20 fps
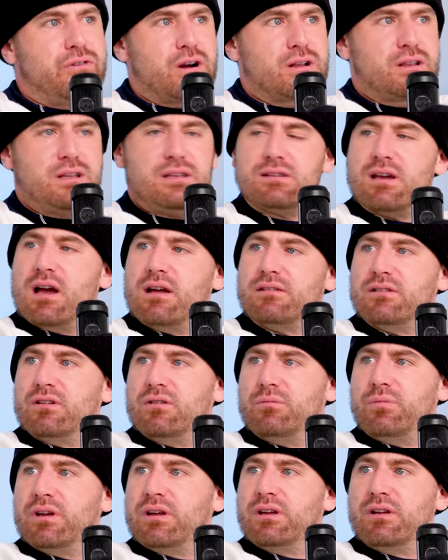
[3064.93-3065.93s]
Fuck these
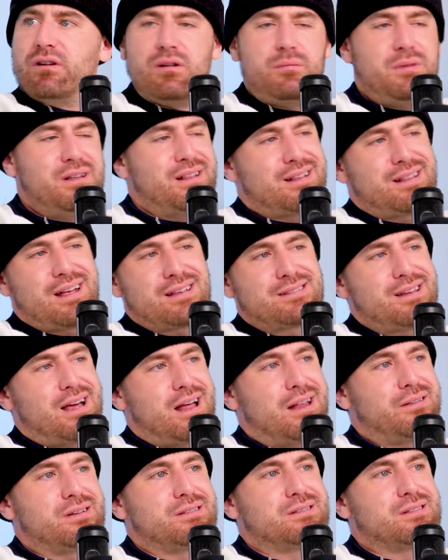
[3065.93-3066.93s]
guys a little bit. You know what I mean? Like
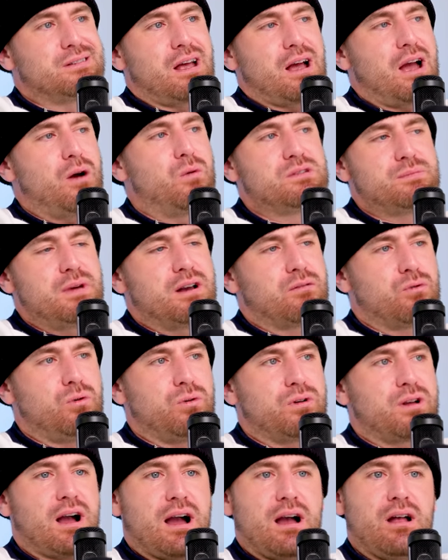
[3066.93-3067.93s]
that's not because I always
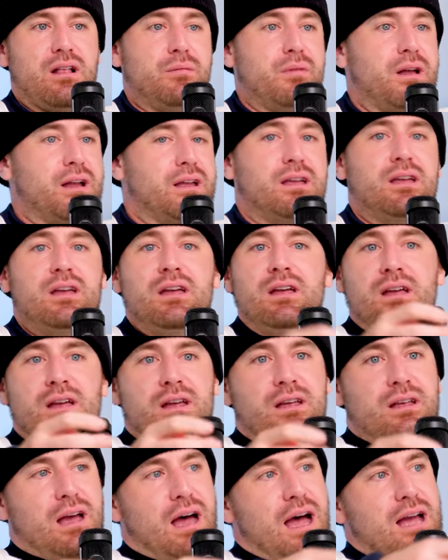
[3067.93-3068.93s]
made a rule with Kyle. I'm like,
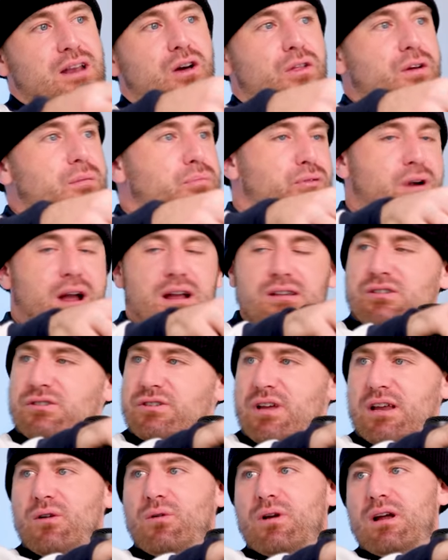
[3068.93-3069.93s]
I know they're
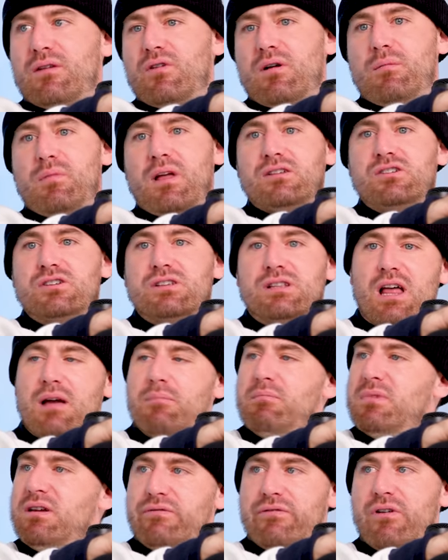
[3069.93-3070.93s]
pranksters. I know whatever. I'm like,
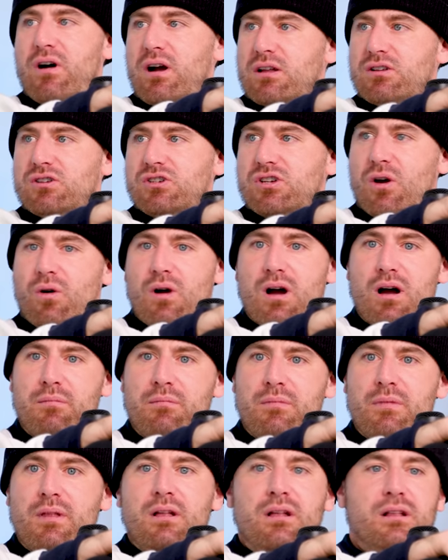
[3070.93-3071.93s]
just let me fucking show
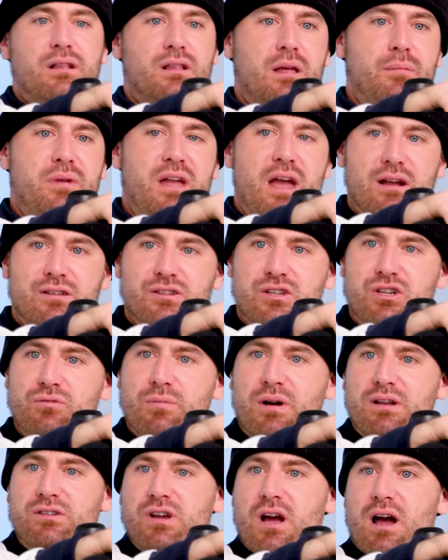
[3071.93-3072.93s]
up. Let me
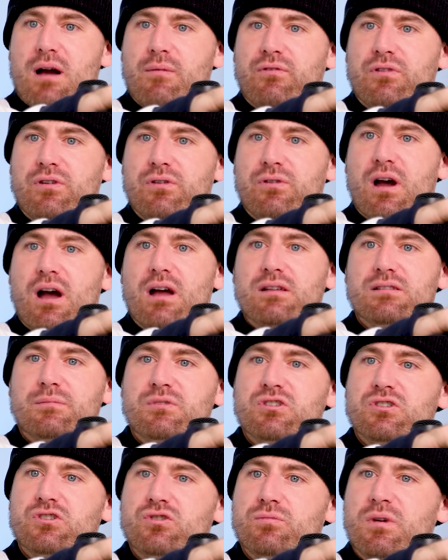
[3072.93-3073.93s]
execute my job for you
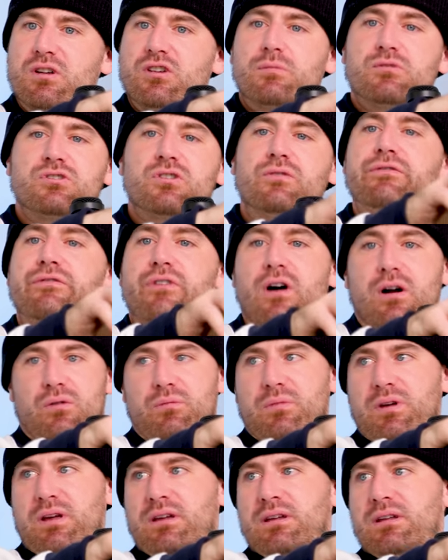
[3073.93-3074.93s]
guys. Let me just do my job. Just don't
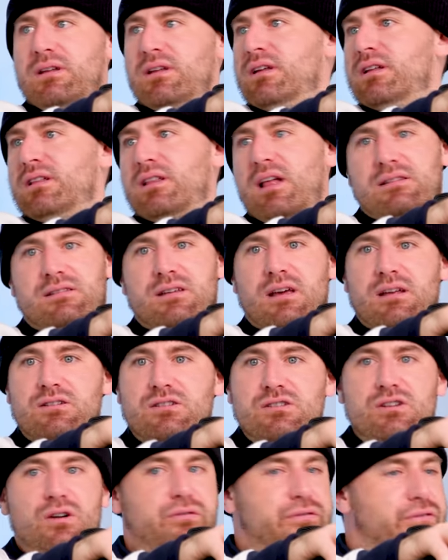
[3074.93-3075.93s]
fuck with me.
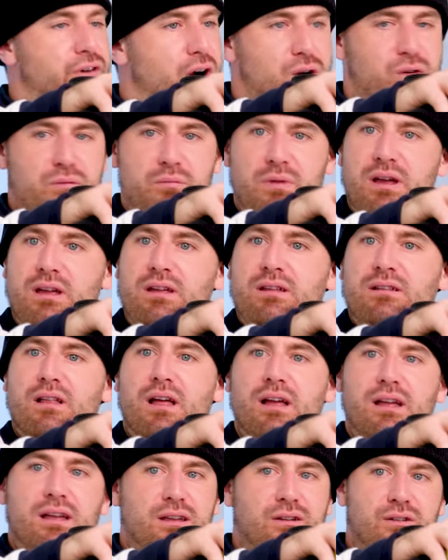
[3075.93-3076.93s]
That's it. Just don't fuck with
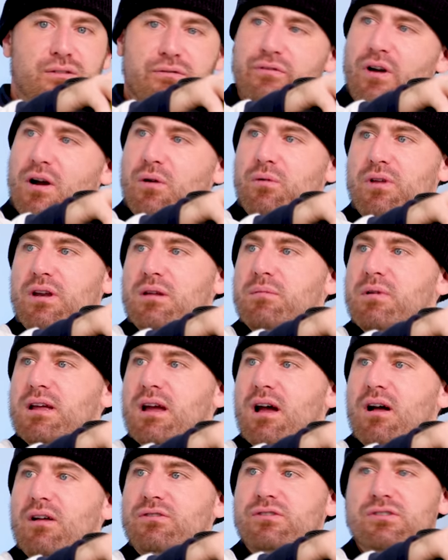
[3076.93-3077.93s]
me. Like you can fuck with
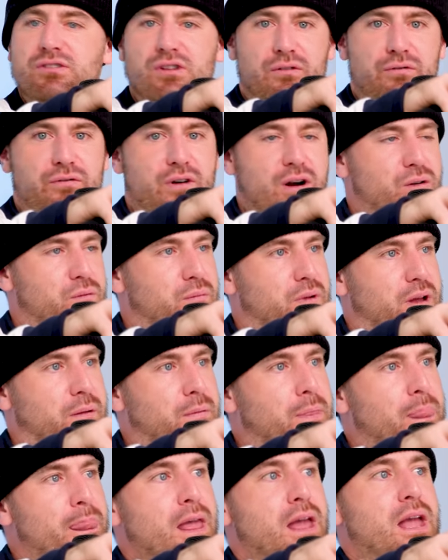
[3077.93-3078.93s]
anybody else. Just don't fuck
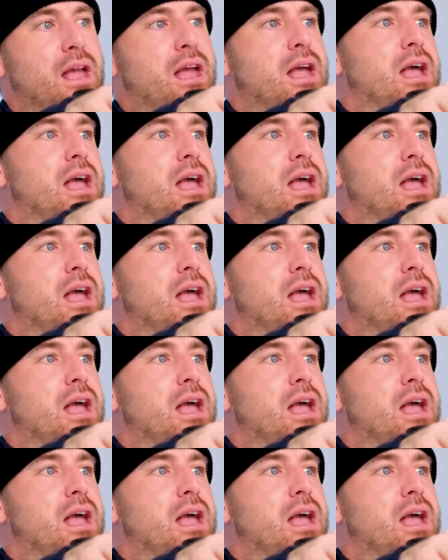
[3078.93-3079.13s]
with me.